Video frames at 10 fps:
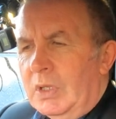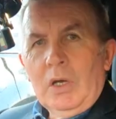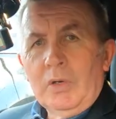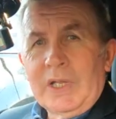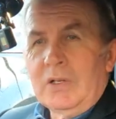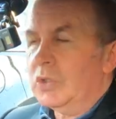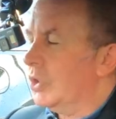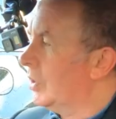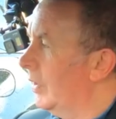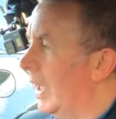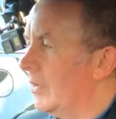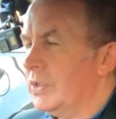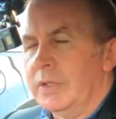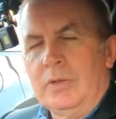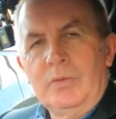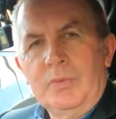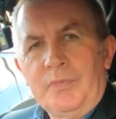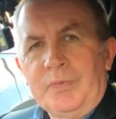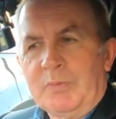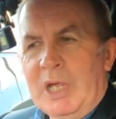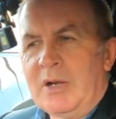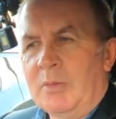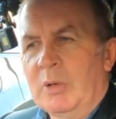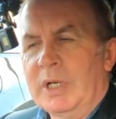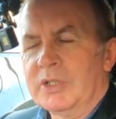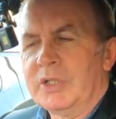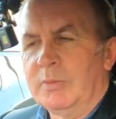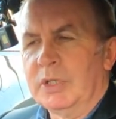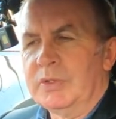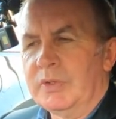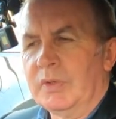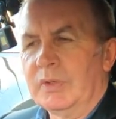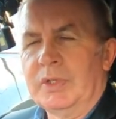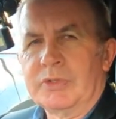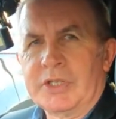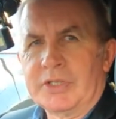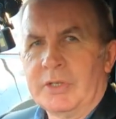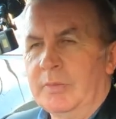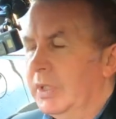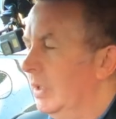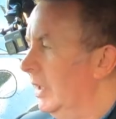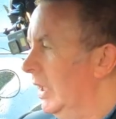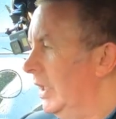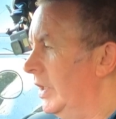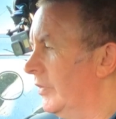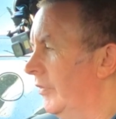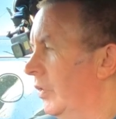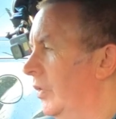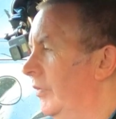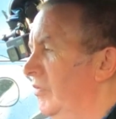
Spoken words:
Okay, I'll just show you how to pair a mobile to the Bluetooth audio system in this Ford